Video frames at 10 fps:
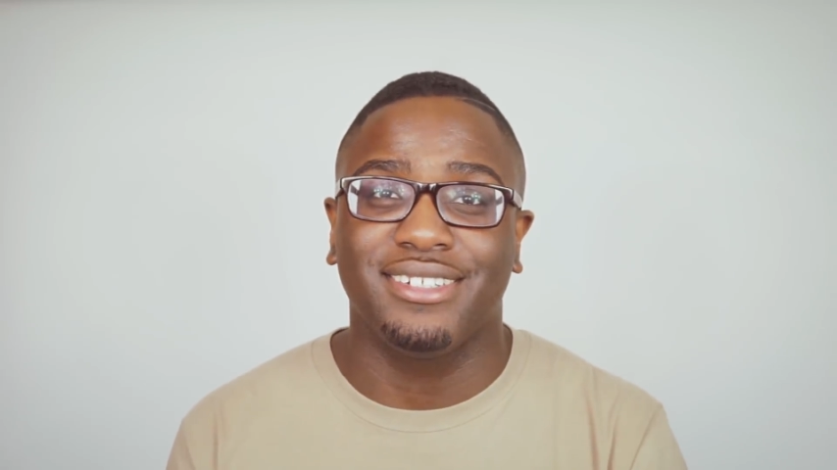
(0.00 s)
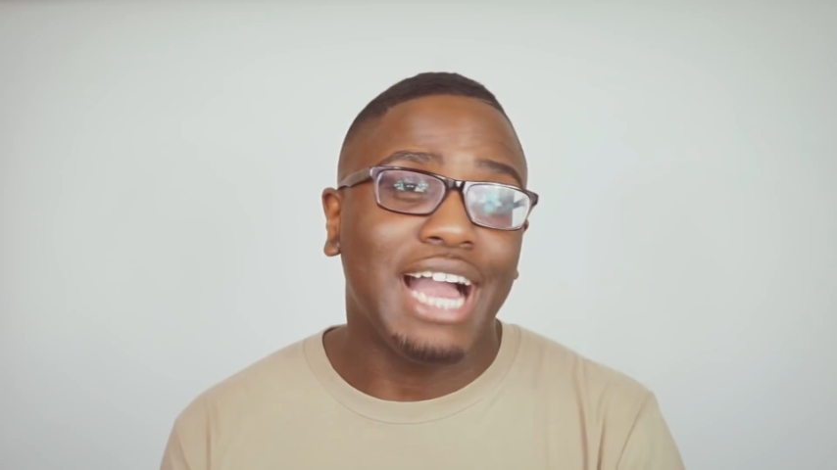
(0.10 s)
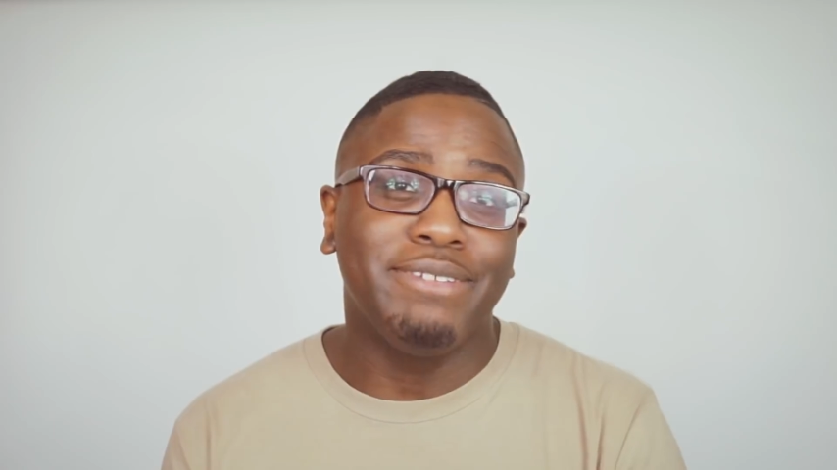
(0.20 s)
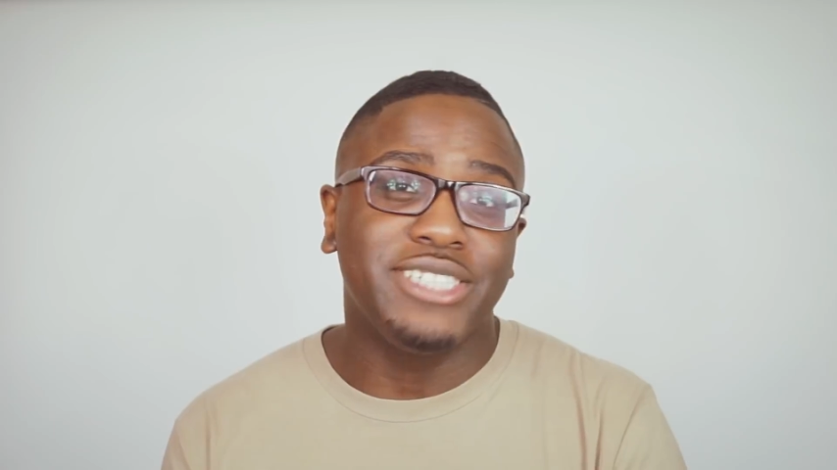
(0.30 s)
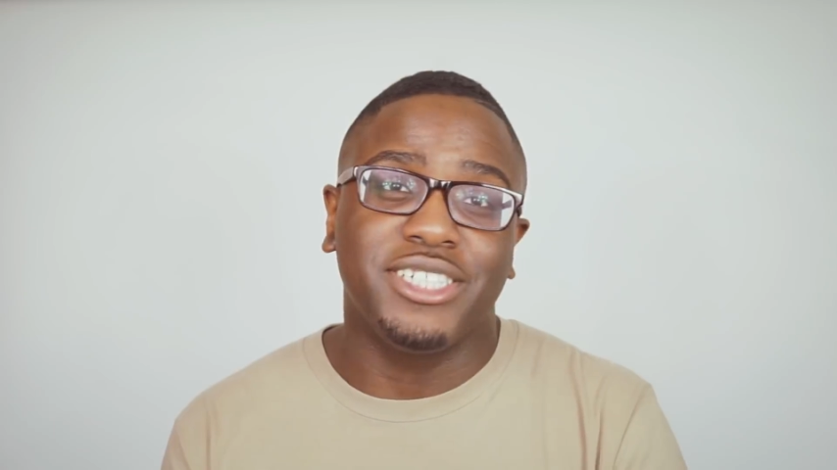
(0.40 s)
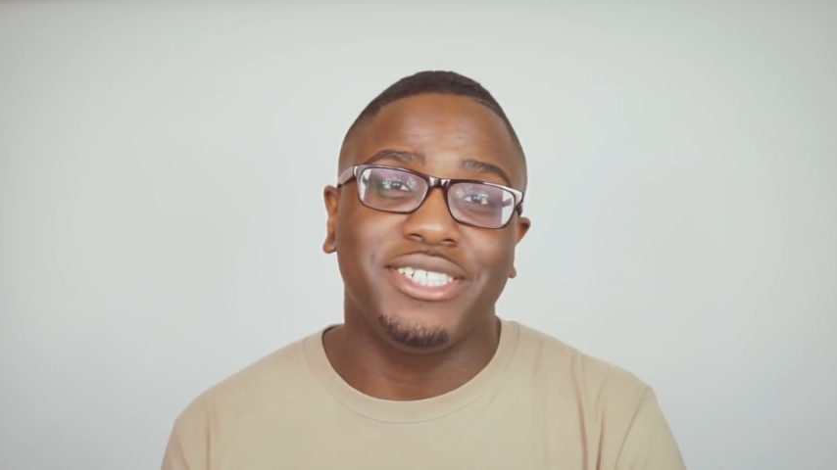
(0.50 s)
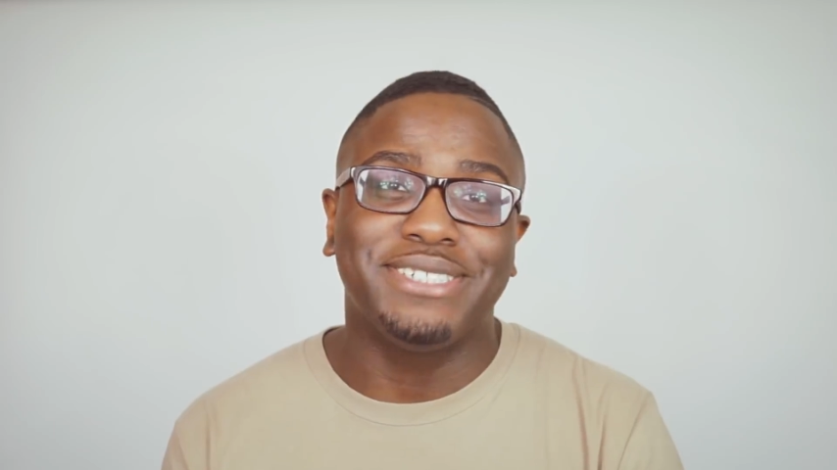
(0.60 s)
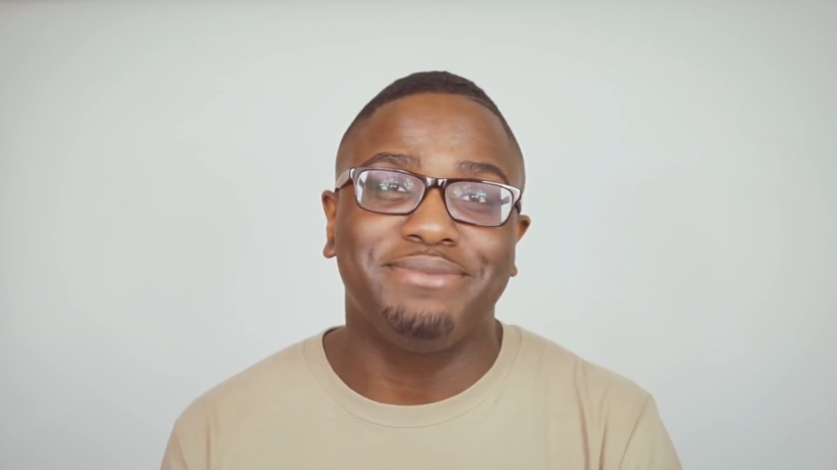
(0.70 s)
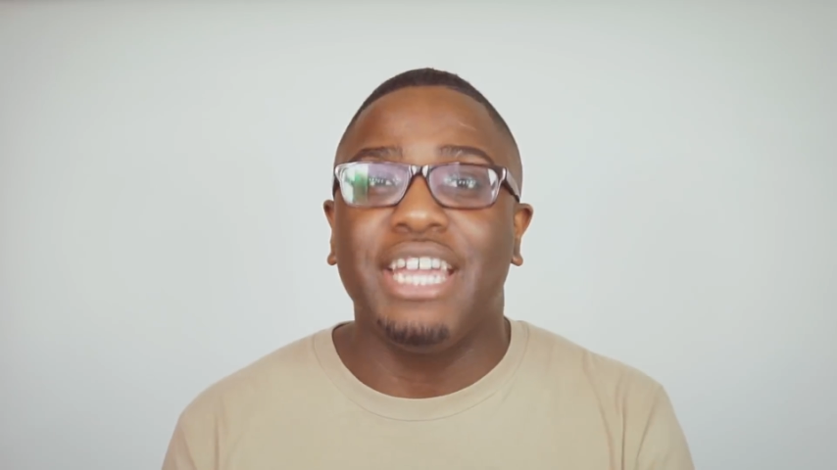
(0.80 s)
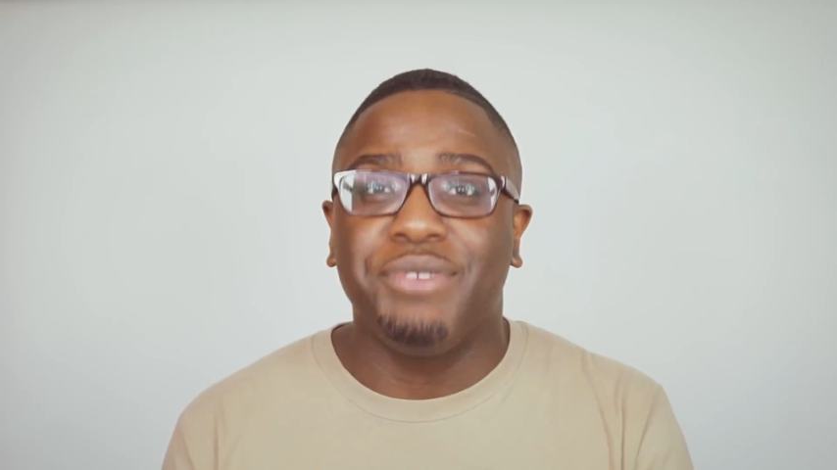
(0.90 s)
I'm not judging
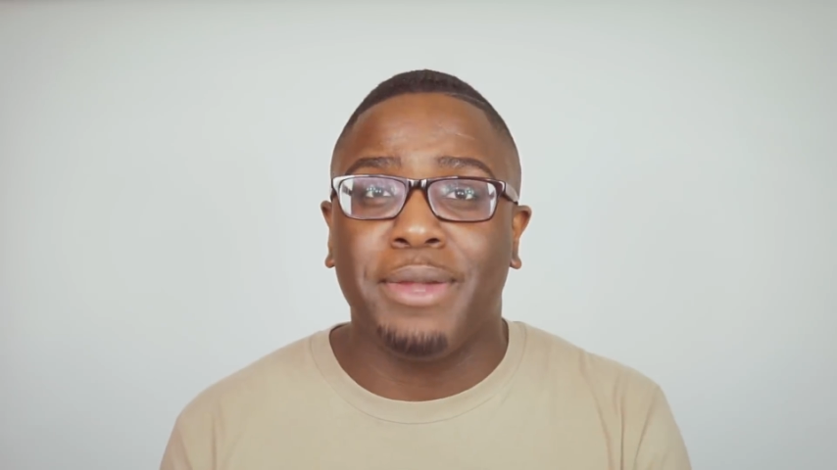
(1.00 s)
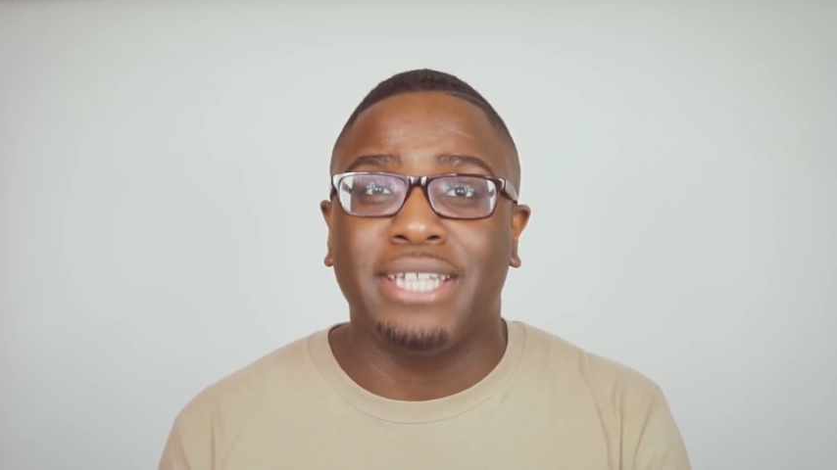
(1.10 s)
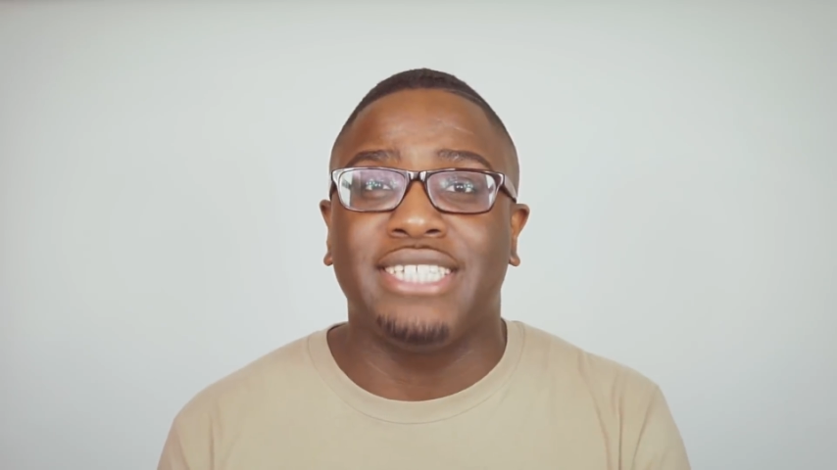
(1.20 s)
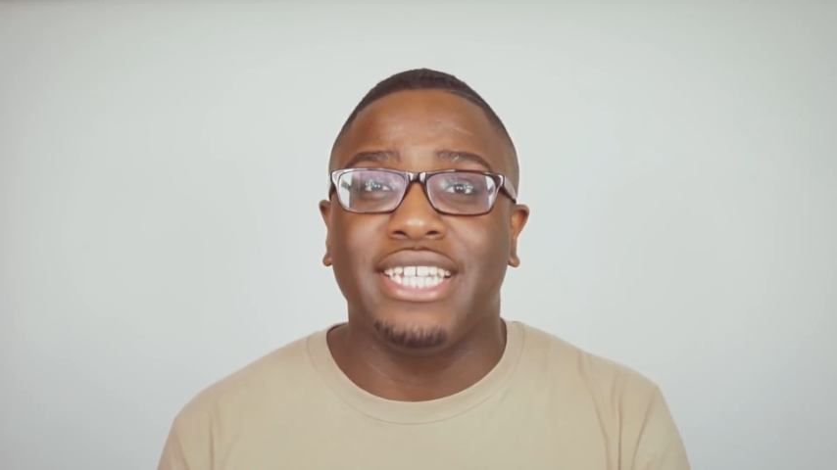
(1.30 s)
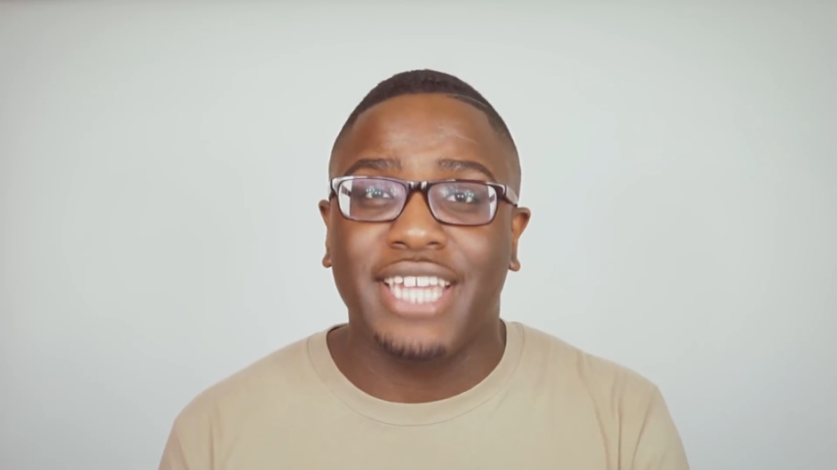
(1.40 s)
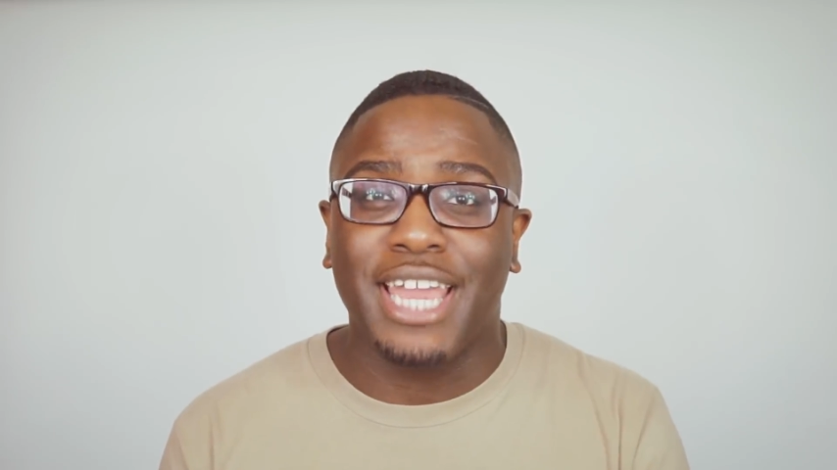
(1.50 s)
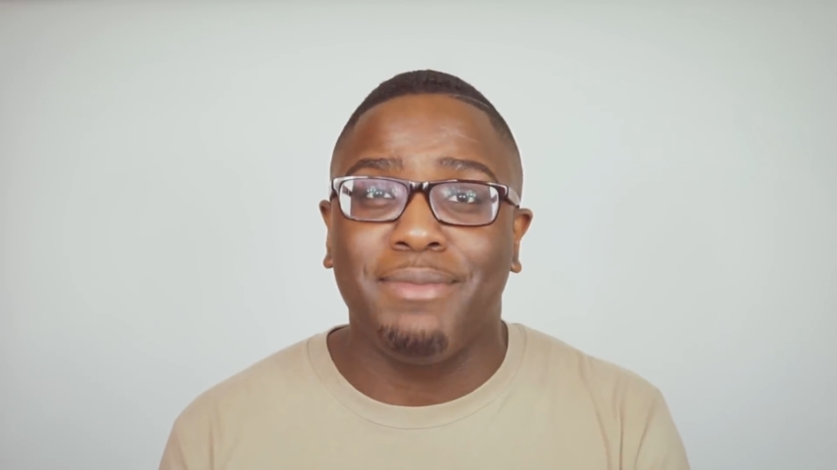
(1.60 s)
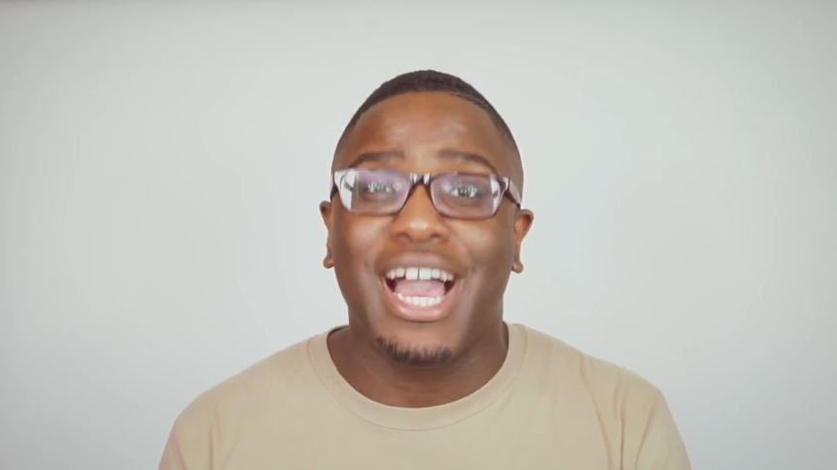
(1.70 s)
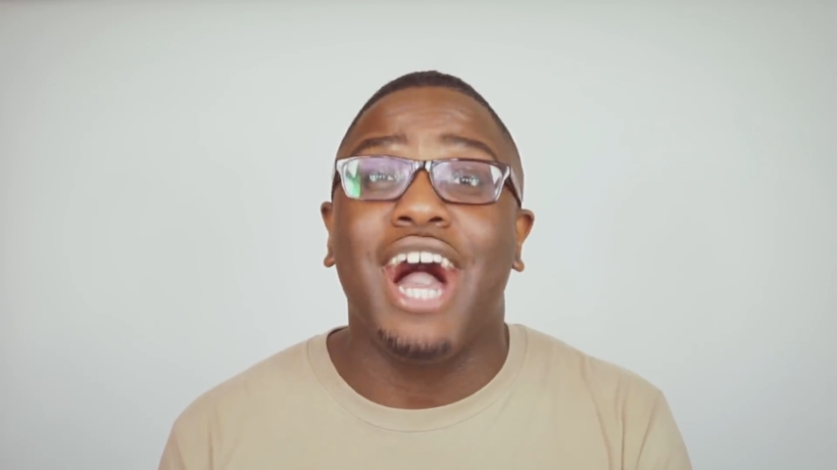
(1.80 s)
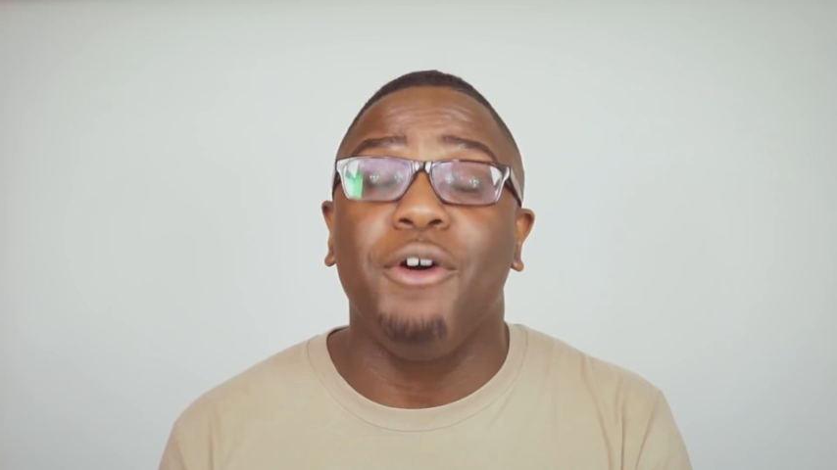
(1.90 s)
you. If you keep entertaining
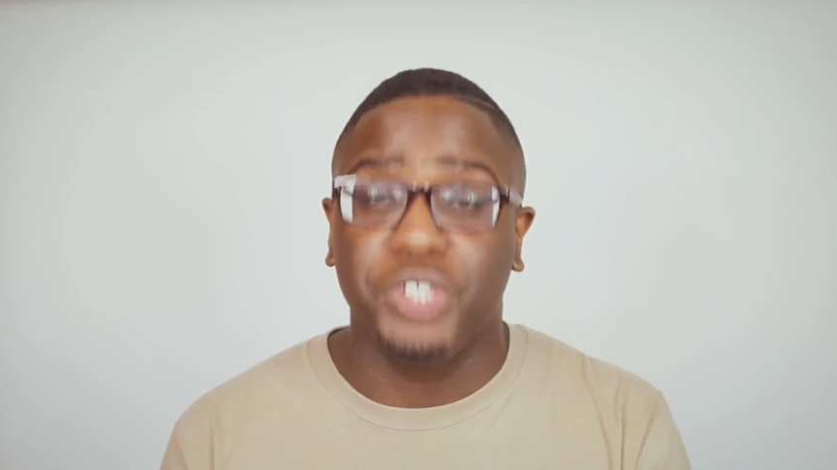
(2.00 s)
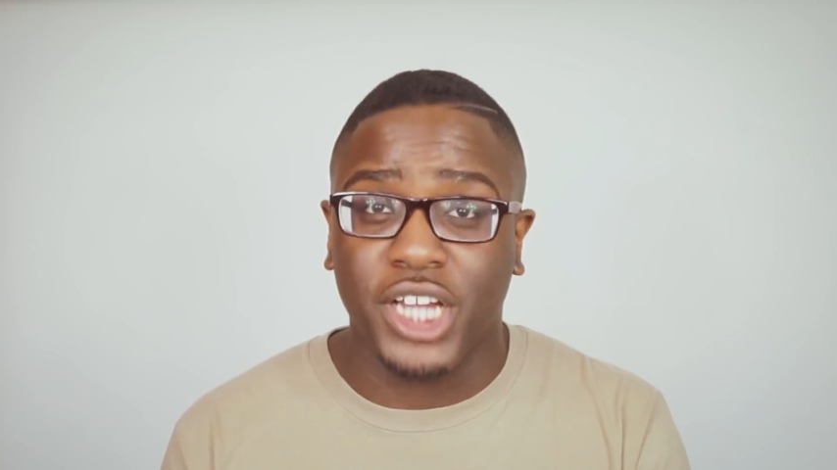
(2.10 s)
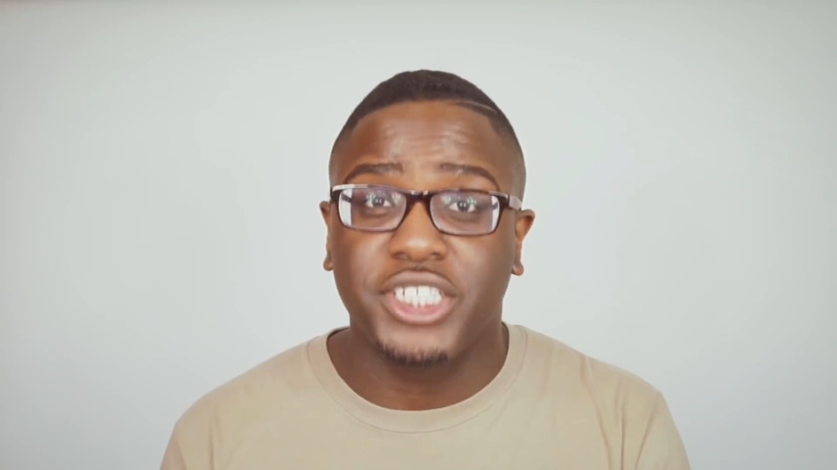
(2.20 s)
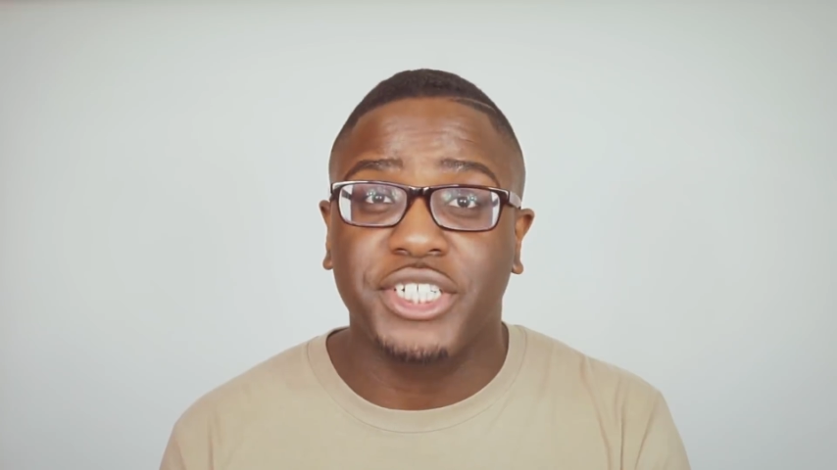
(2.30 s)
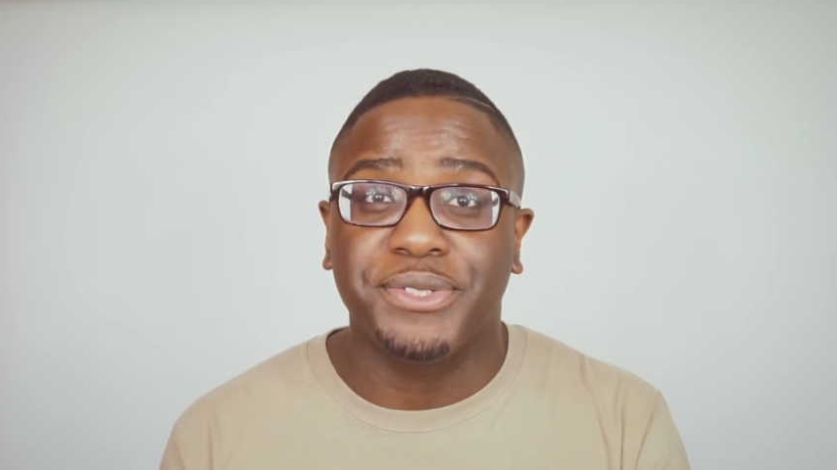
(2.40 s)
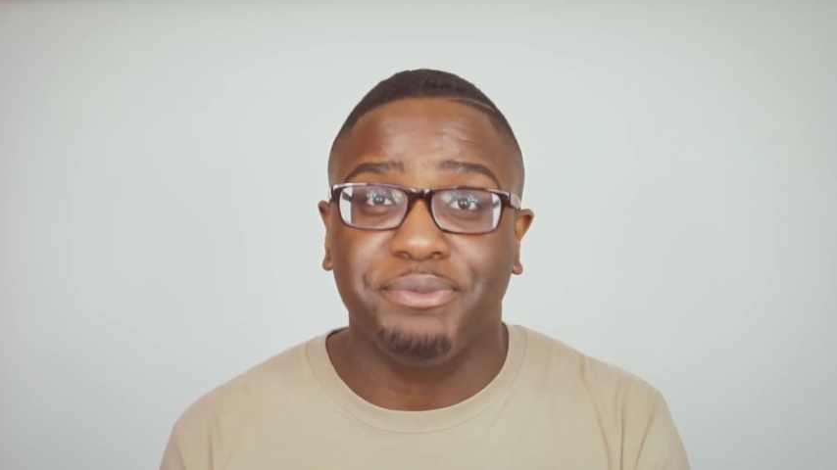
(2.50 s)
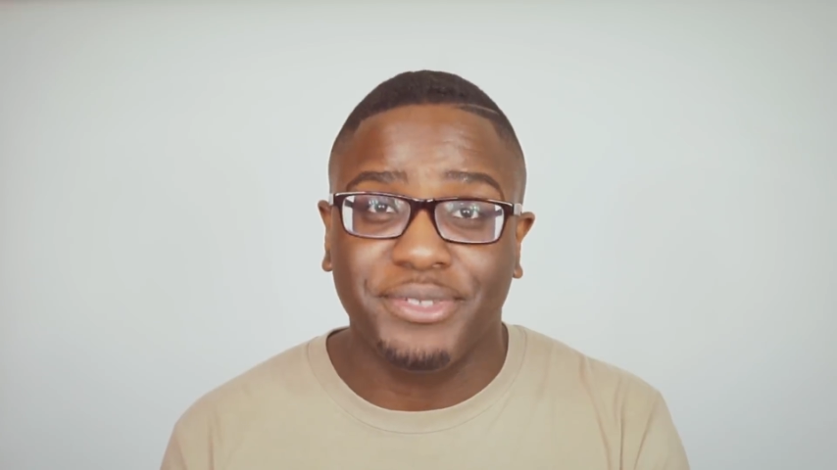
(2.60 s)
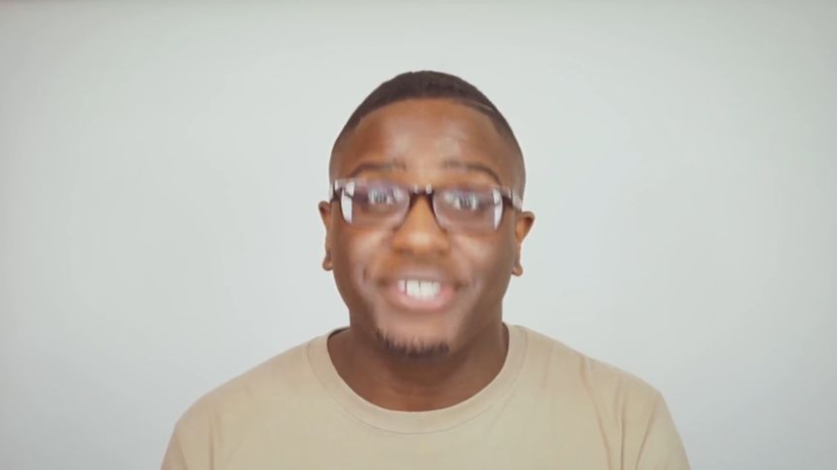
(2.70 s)
him, I will judge you.